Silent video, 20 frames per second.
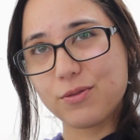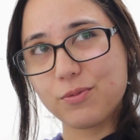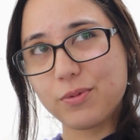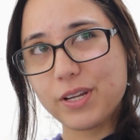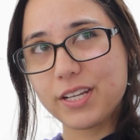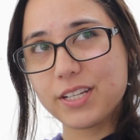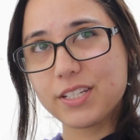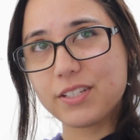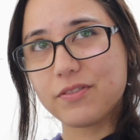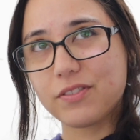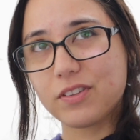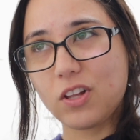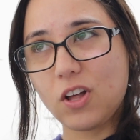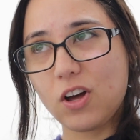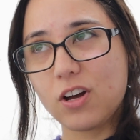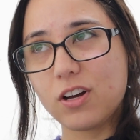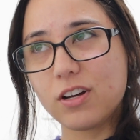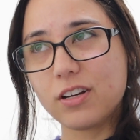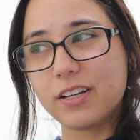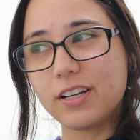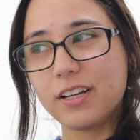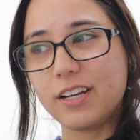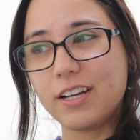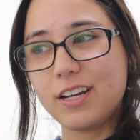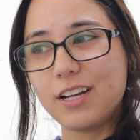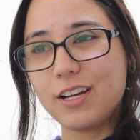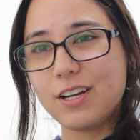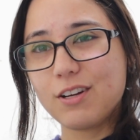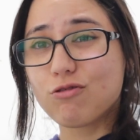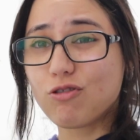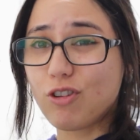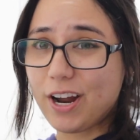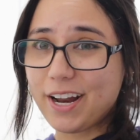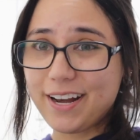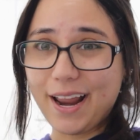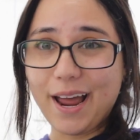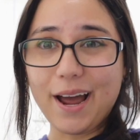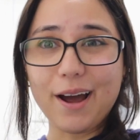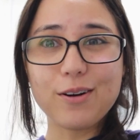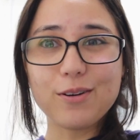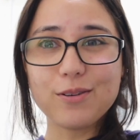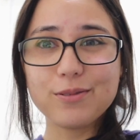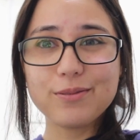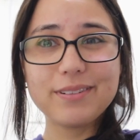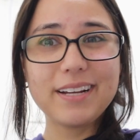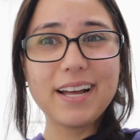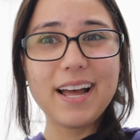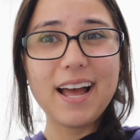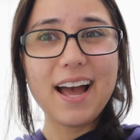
week's vlog right now.